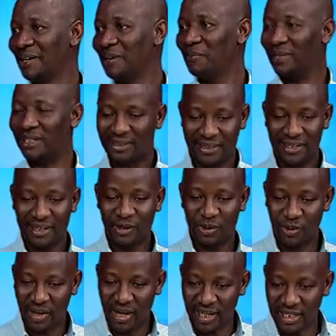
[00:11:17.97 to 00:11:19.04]
But
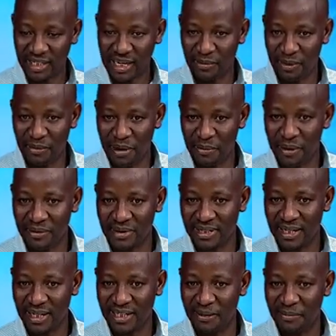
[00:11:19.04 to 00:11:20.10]
to arrest Amama
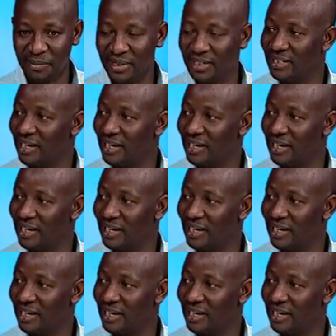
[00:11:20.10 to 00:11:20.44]
Mbabazi at a bridge